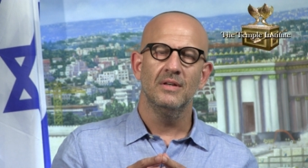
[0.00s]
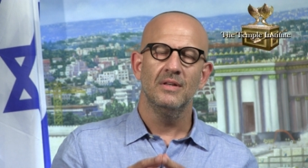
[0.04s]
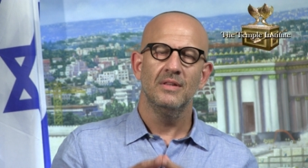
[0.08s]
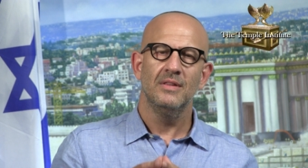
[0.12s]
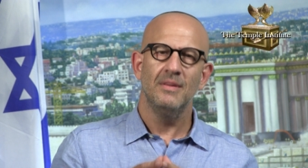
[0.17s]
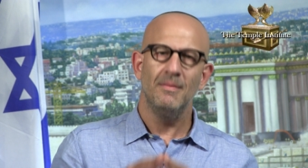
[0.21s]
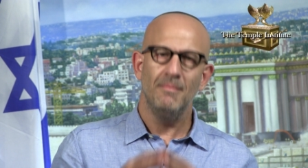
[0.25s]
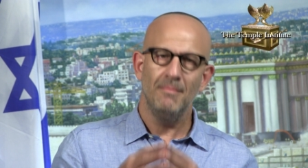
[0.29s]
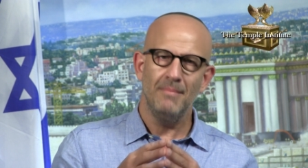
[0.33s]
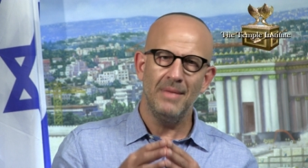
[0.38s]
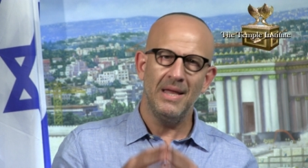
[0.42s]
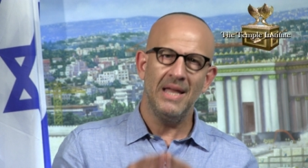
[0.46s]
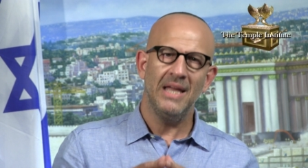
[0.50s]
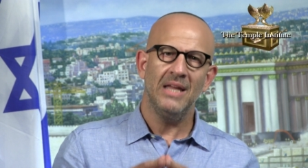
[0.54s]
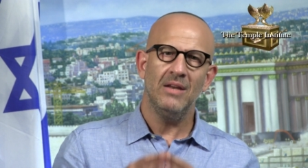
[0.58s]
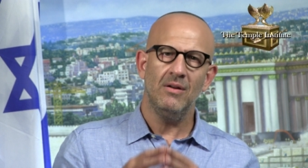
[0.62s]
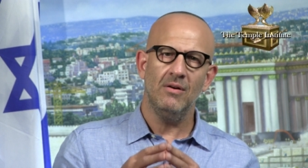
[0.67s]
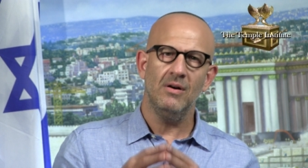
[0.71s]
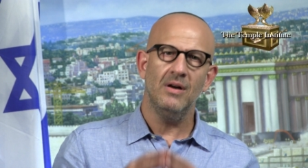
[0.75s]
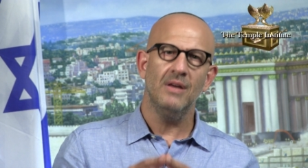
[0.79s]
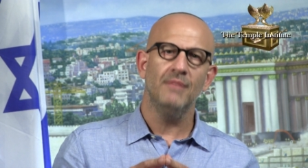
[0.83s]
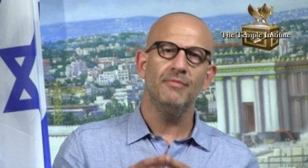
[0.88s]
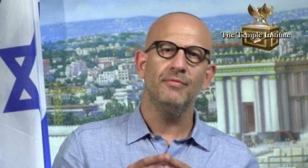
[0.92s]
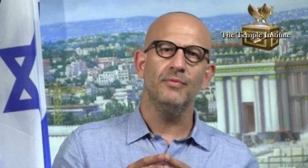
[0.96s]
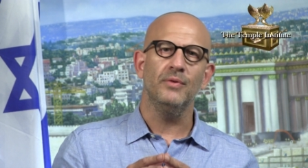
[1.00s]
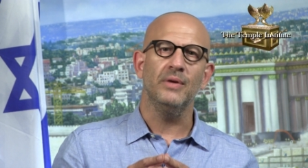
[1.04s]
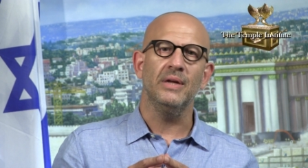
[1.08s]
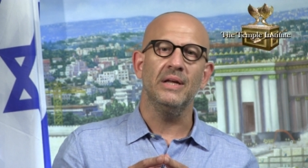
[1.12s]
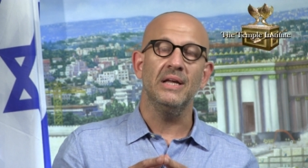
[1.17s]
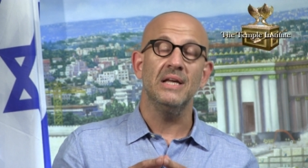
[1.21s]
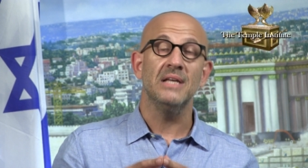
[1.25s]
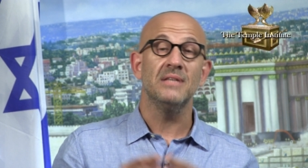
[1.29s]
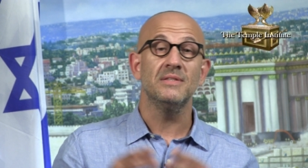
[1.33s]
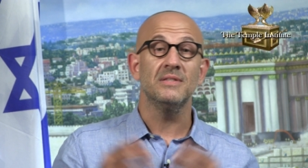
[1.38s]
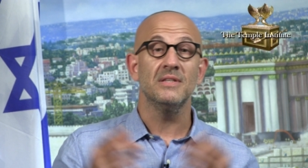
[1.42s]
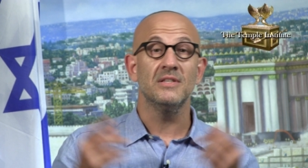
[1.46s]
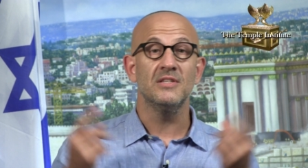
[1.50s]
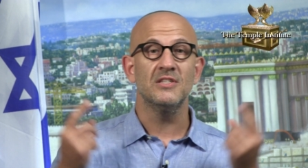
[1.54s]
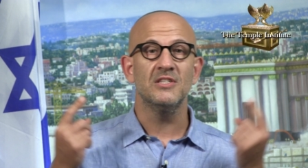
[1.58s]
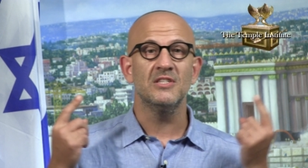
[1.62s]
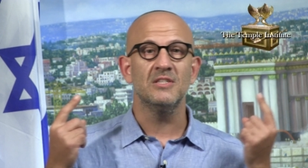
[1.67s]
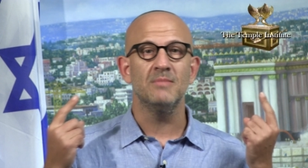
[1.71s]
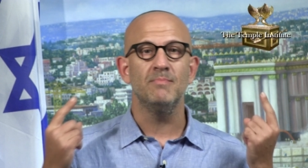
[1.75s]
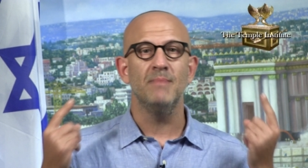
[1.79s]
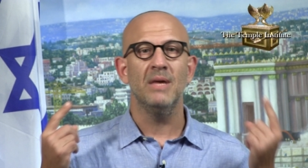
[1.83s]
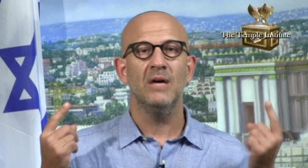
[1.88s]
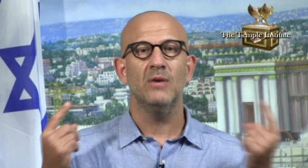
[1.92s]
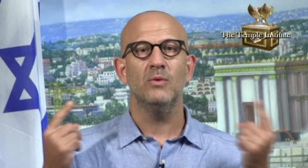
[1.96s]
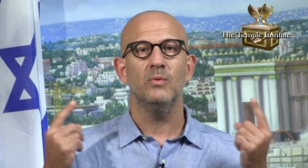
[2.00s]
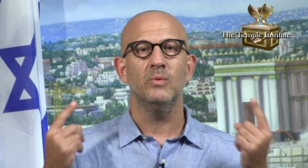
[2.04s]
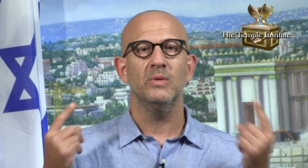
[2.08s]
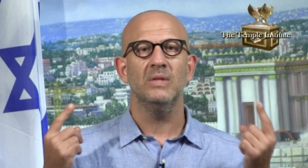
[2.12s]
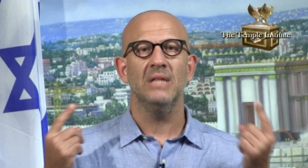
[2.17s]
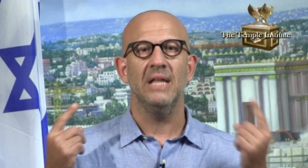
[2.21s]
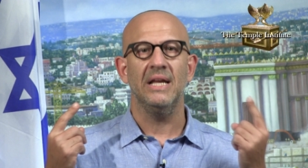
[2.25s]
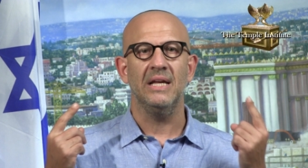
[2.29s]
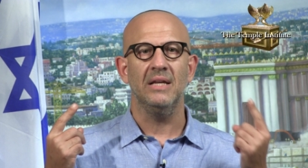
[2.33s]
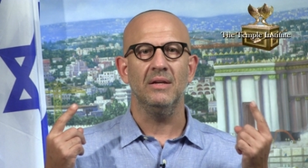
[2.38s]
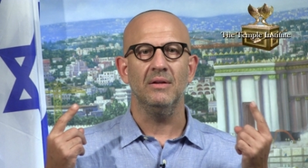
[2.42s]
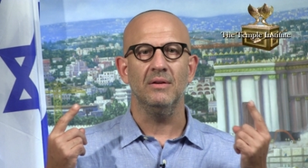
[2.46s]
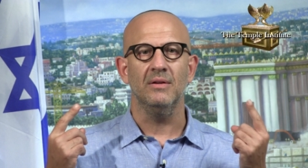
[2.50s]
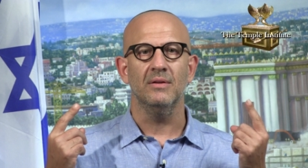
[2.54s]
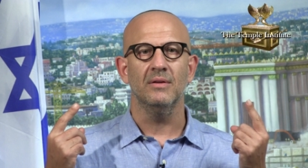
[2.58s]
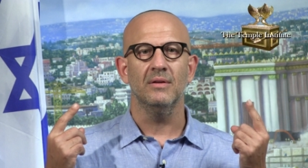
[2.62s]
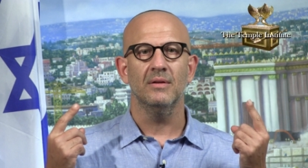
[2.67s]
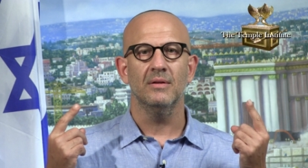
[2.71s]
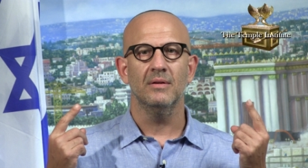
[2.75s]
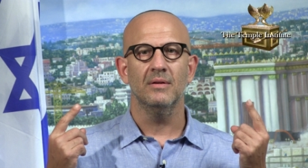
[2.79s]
the main offering is smell related.